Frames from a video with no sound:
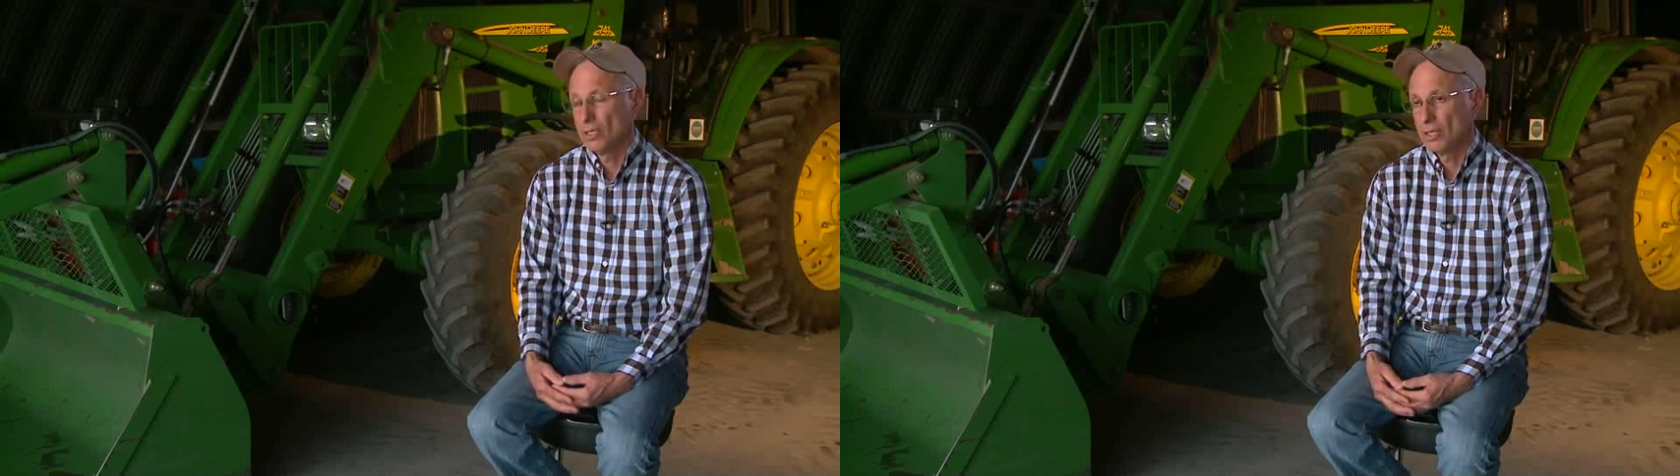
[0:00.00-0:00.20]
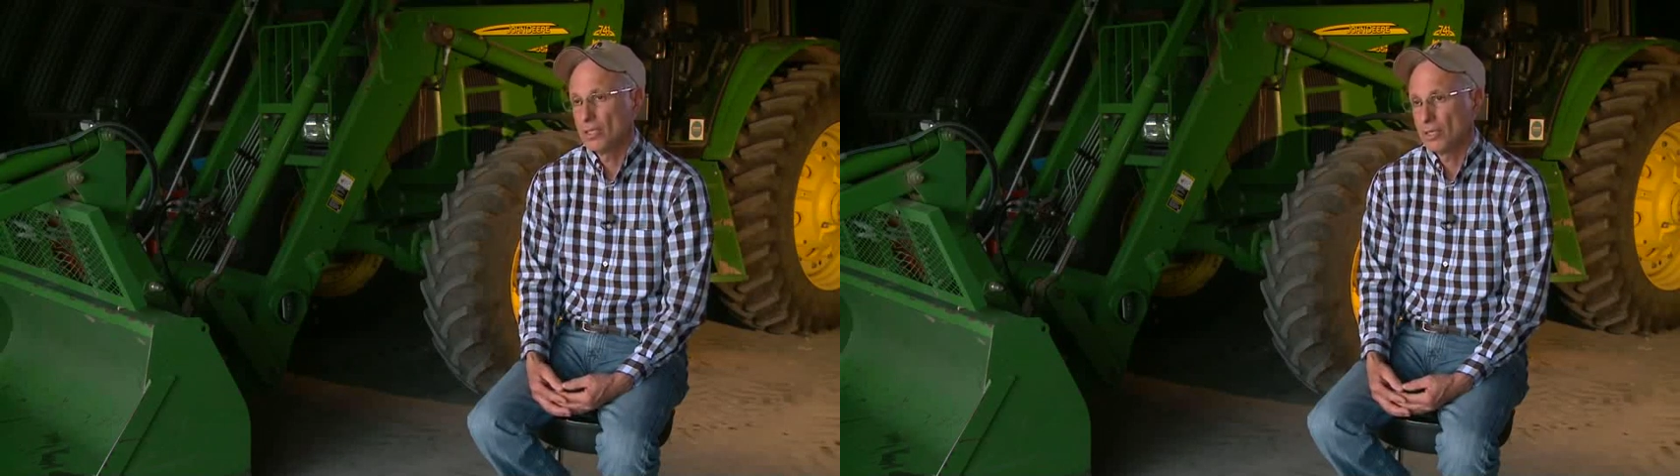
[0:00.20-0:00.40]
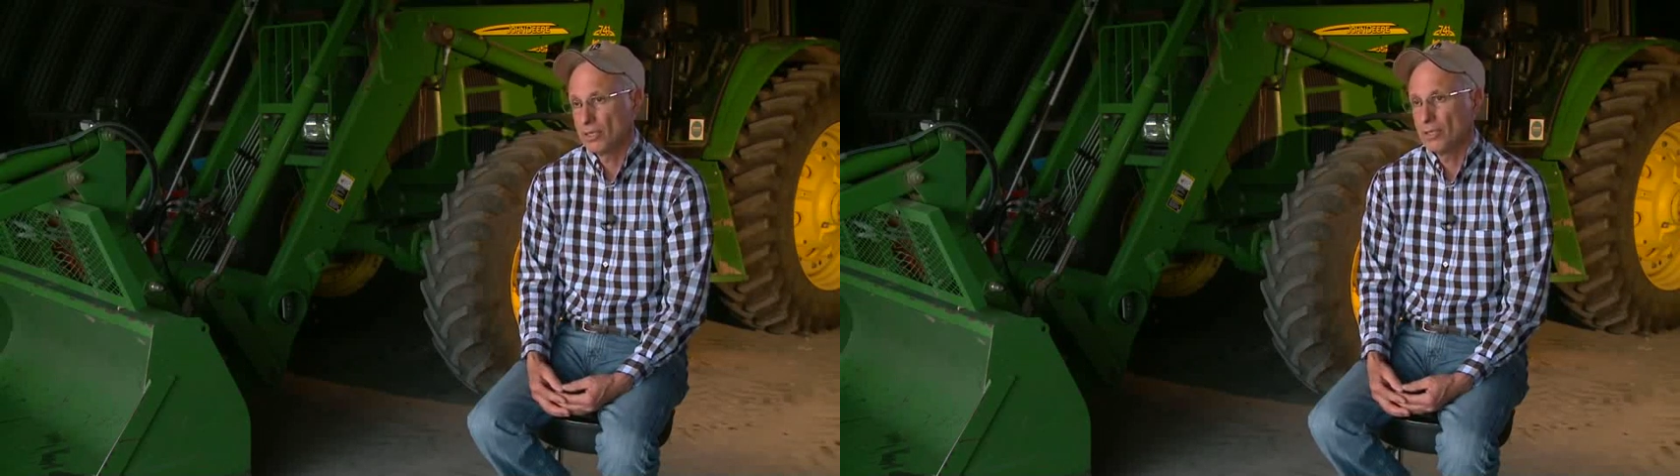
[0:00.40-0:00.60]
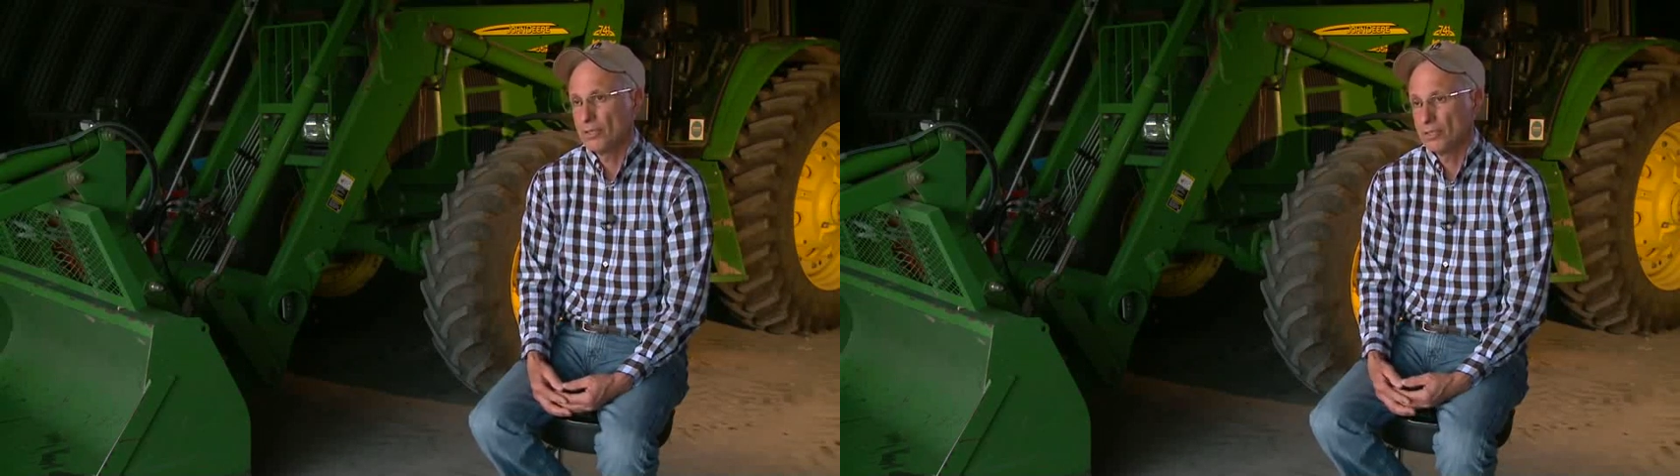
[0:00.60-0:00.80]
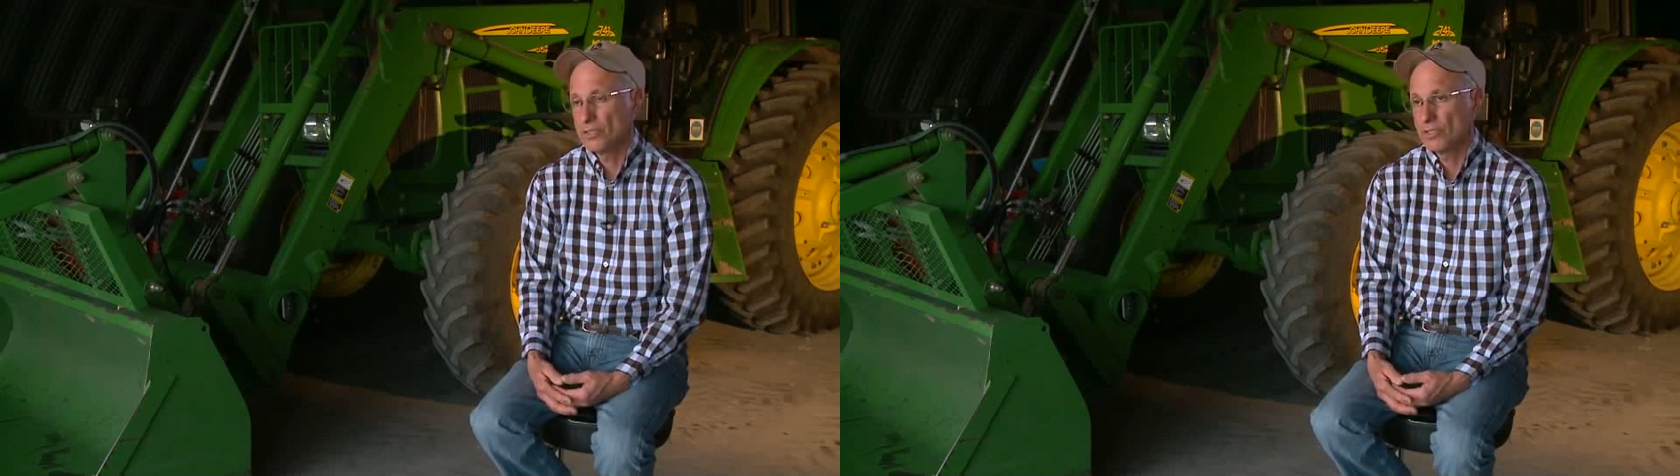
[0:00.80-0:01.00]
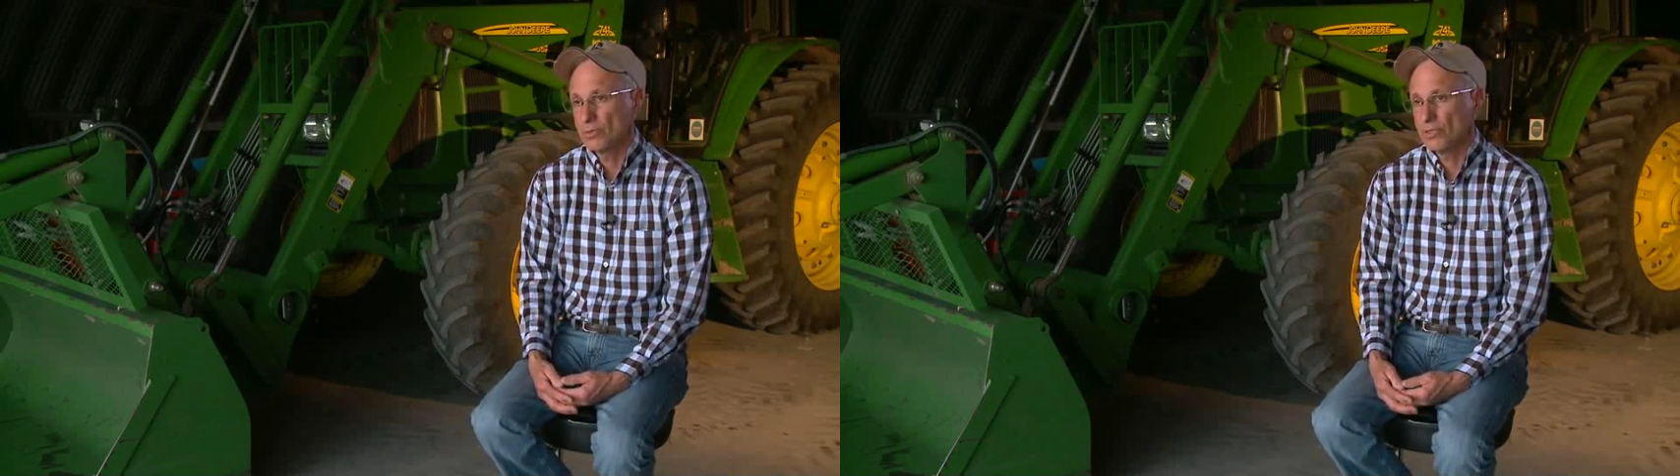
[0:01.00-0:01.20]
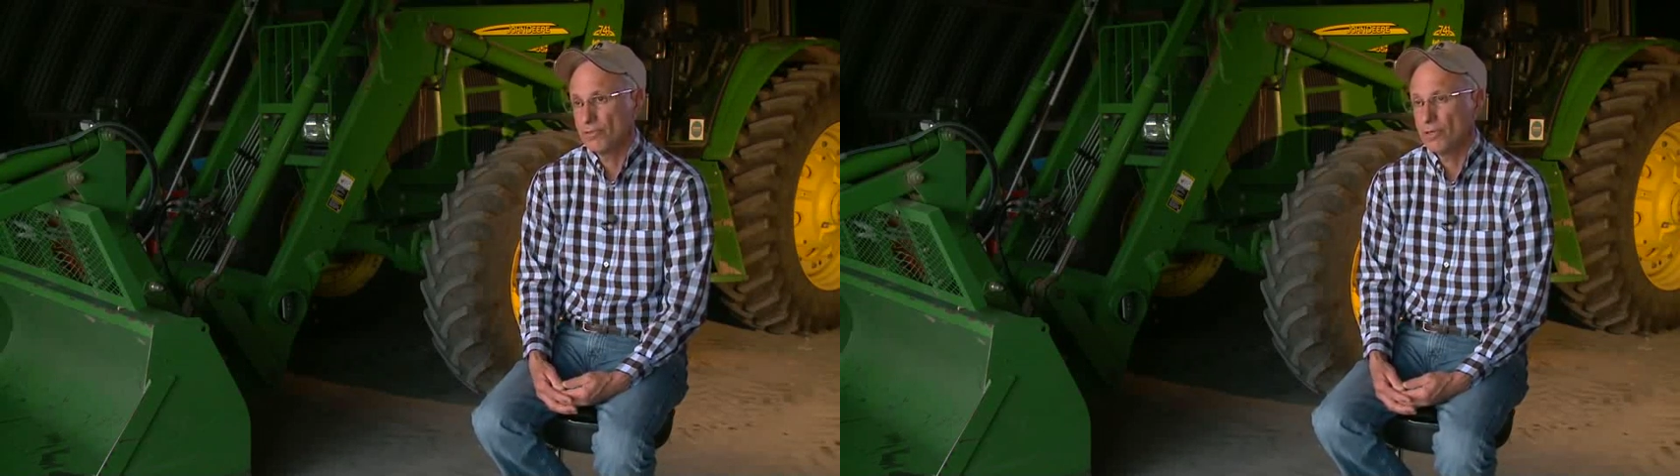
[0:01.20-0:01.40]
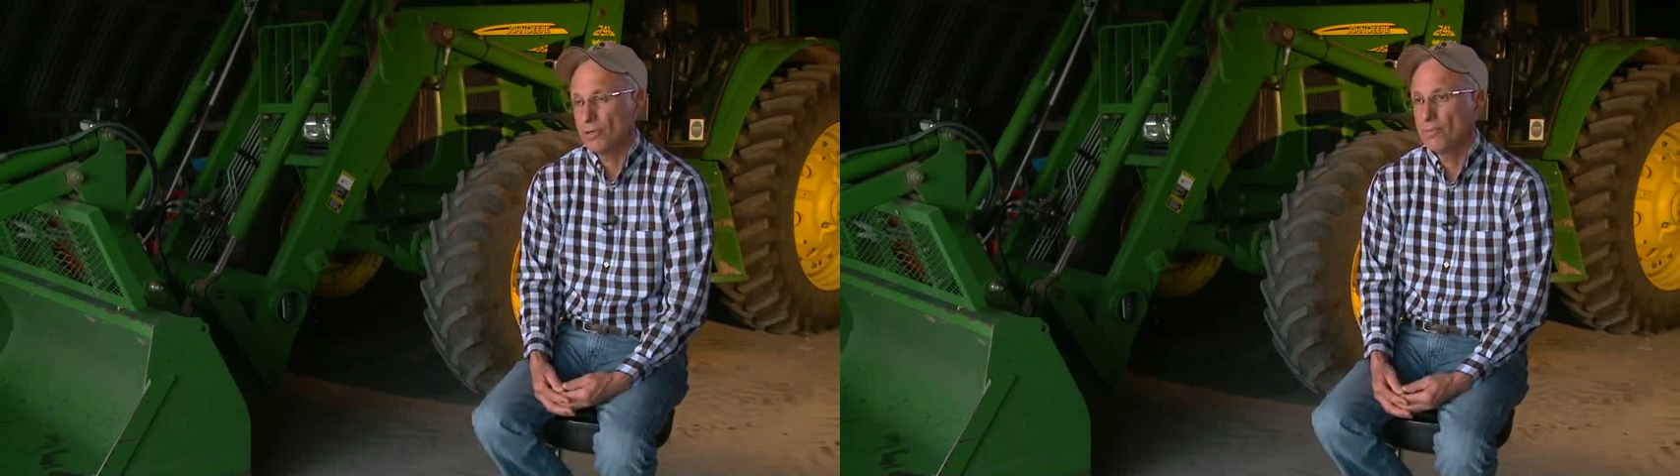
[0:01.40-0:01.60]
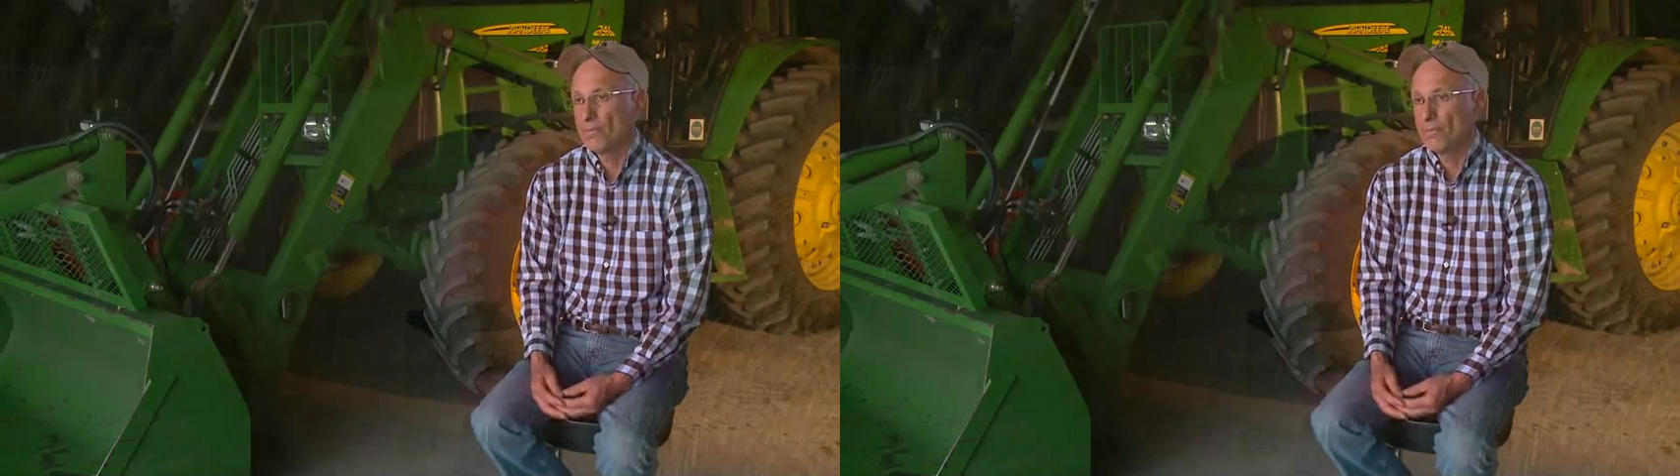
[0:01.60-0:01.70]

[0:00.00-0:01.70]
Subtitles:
in a lot of the areas that we farm.